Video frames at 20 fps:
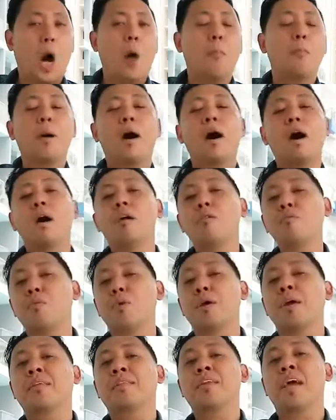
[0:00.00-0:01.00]
Now,
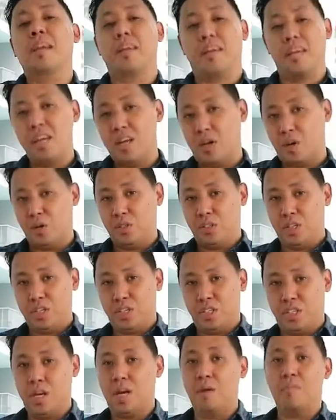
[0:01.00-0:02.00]
powering that
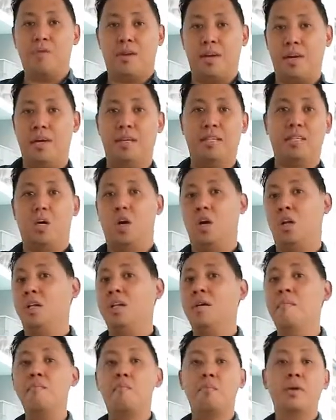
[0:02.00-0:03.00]
ecosystem is
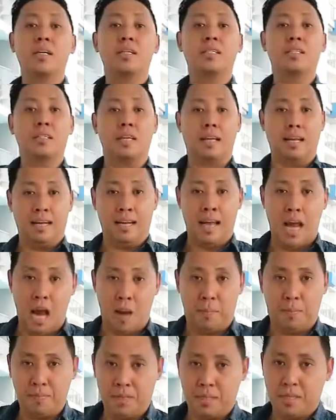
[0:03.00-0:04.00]
Olympus
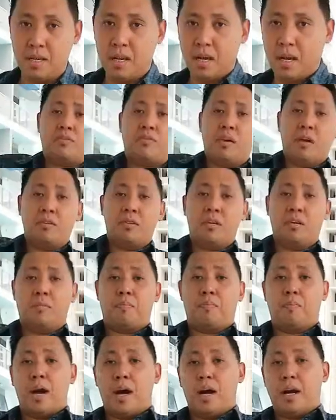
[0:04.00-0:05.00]
Labs.
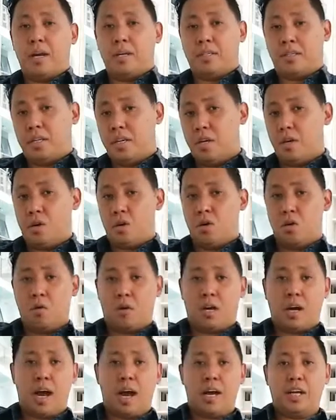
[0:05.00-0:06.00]
Founded by C E
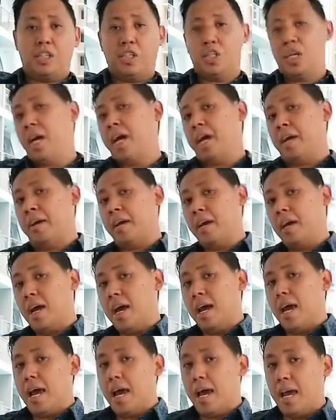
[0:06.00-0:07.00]
O Kai Chen,
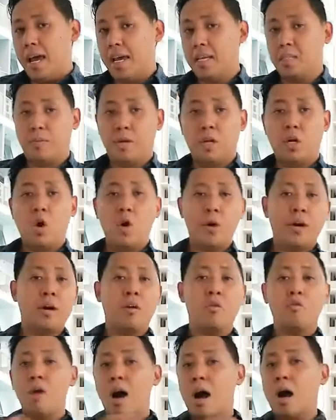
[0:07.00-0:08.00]
has been
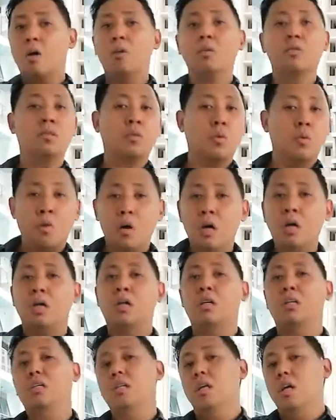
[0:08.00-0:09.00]
going around the
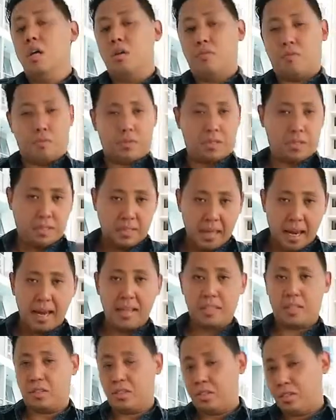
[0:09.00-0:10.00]
world from
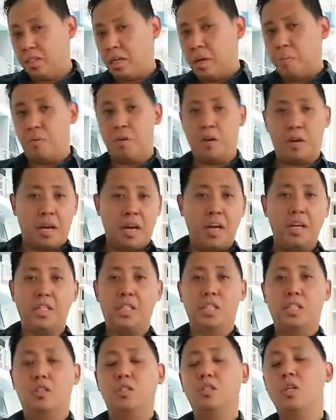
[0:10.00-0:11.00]
states to Singapore and
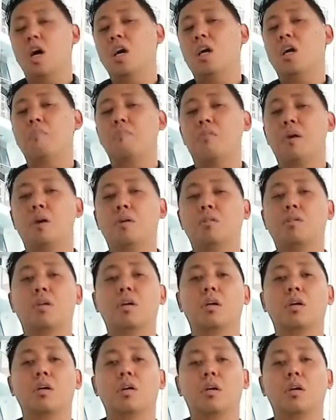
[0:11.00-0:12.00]
Asia to talk about